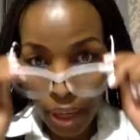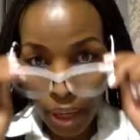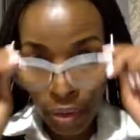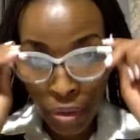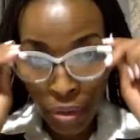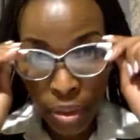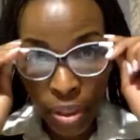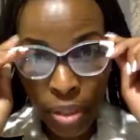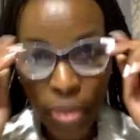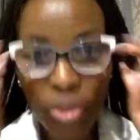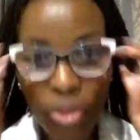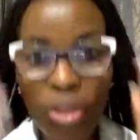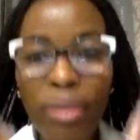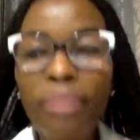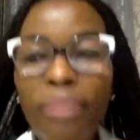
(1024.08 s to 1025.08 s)
and
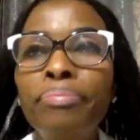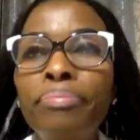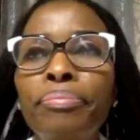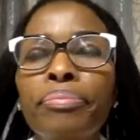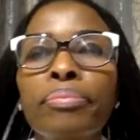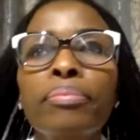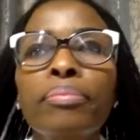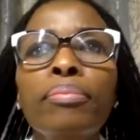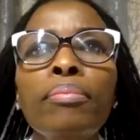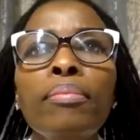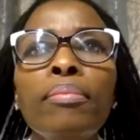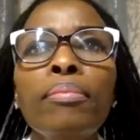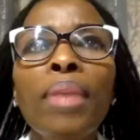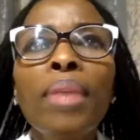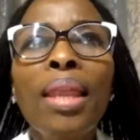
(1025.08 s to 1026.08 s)
researching.
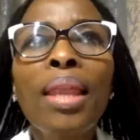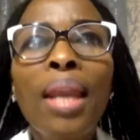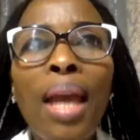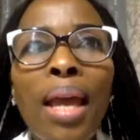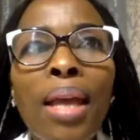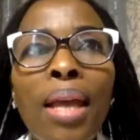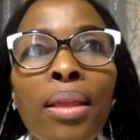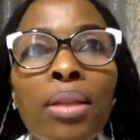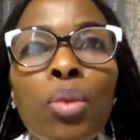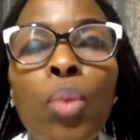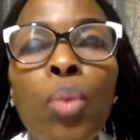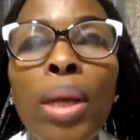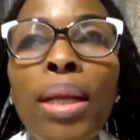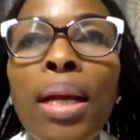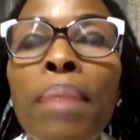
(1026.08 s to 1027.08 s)
And then I had this
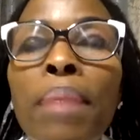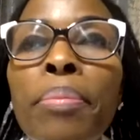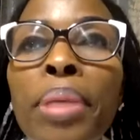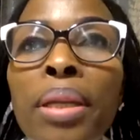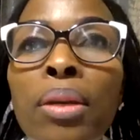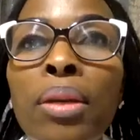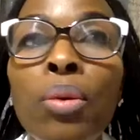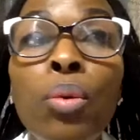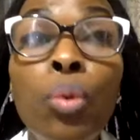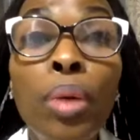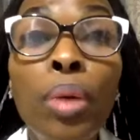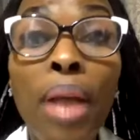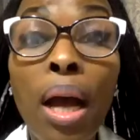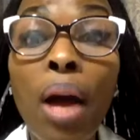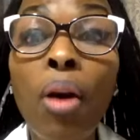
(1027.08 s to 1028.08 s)
one company who
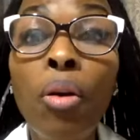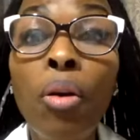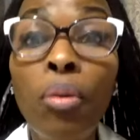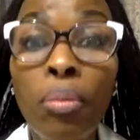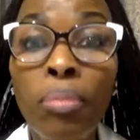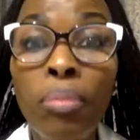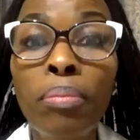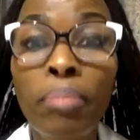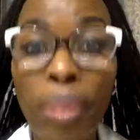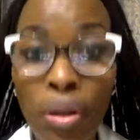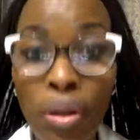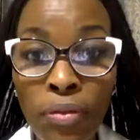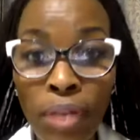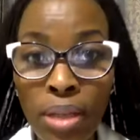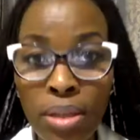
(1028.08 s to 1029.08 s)
now
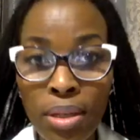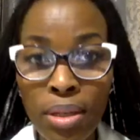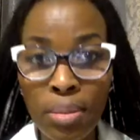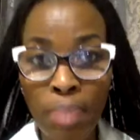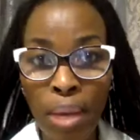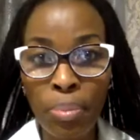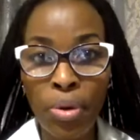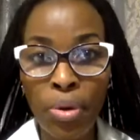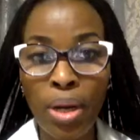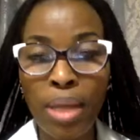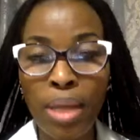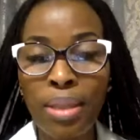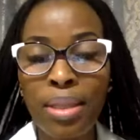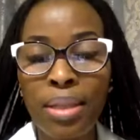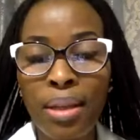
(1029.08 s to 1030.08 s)
manufactures my
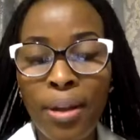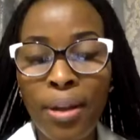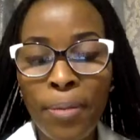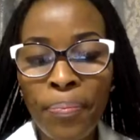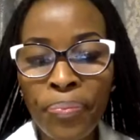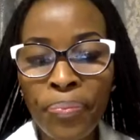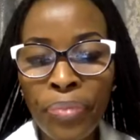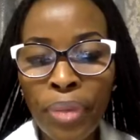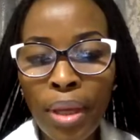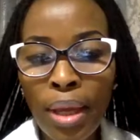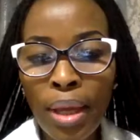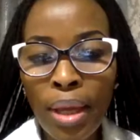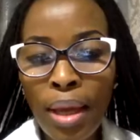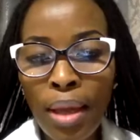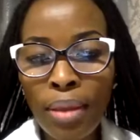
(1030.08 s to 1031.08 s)
products
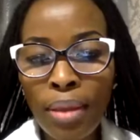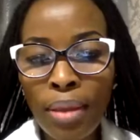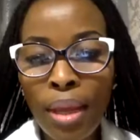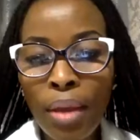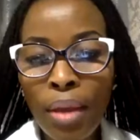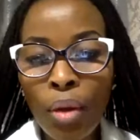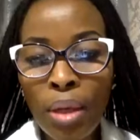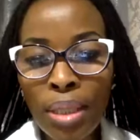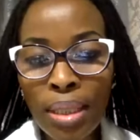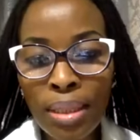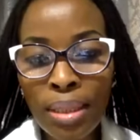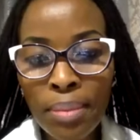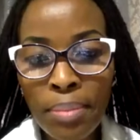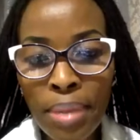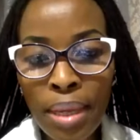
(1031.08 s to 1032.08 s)
uh, they
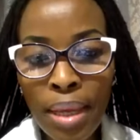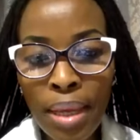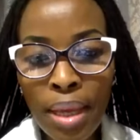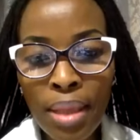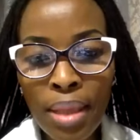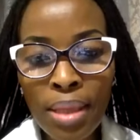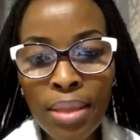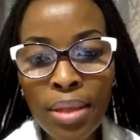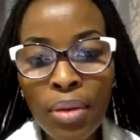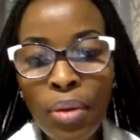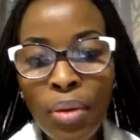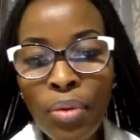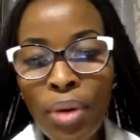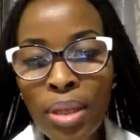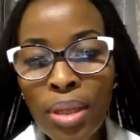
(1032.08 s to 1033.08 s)
contacted me and they said,
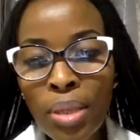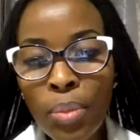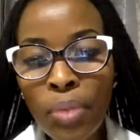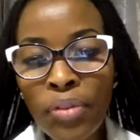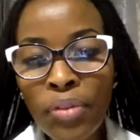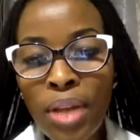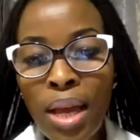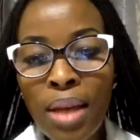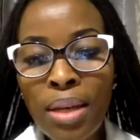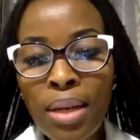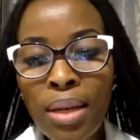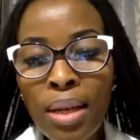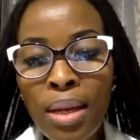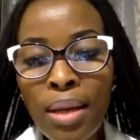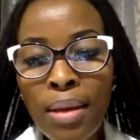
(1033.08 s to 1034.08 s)
Oh, Roxy, we've
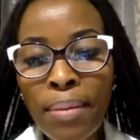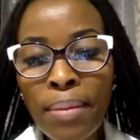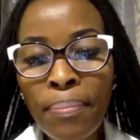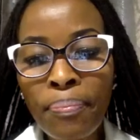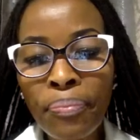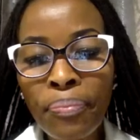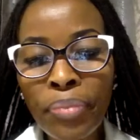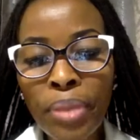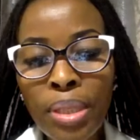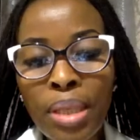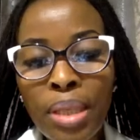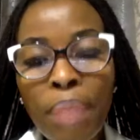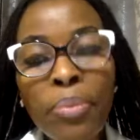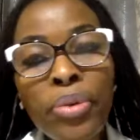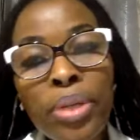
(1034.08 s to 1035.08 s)
done um,
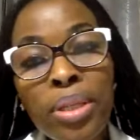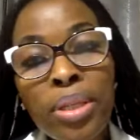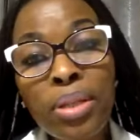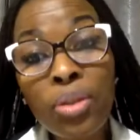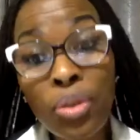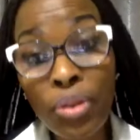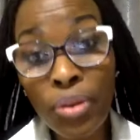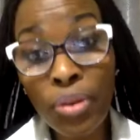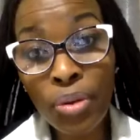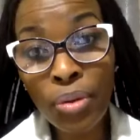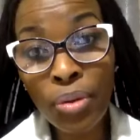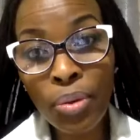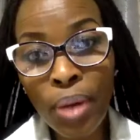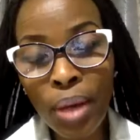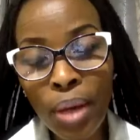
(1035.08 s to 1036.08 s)
some research on
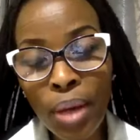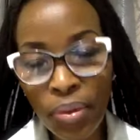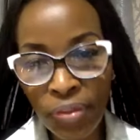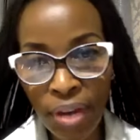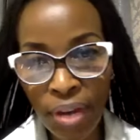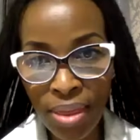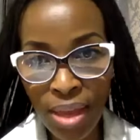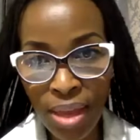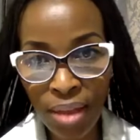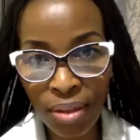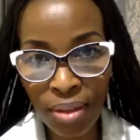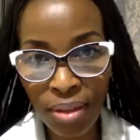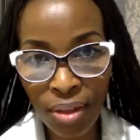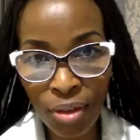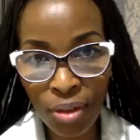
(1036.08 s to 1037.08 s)
you and we find
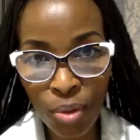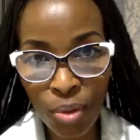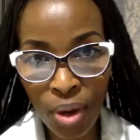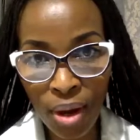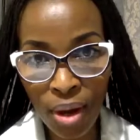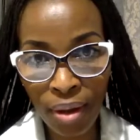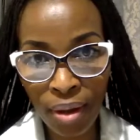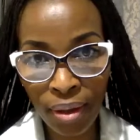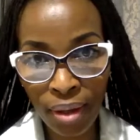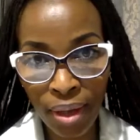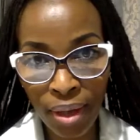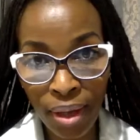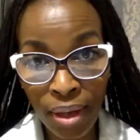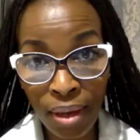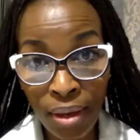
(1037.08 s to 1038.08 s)
that uh, you are
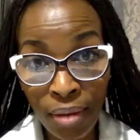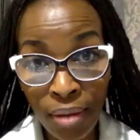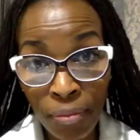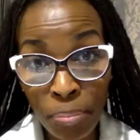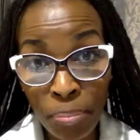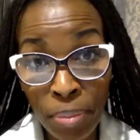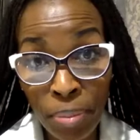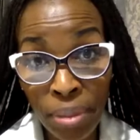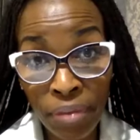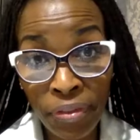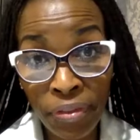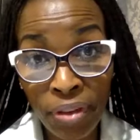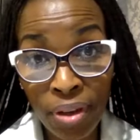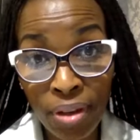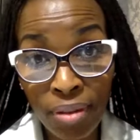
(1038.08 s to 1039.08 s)
a public
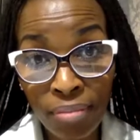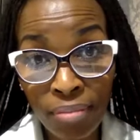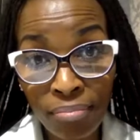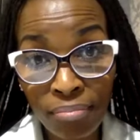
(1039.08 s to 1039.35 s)
figure.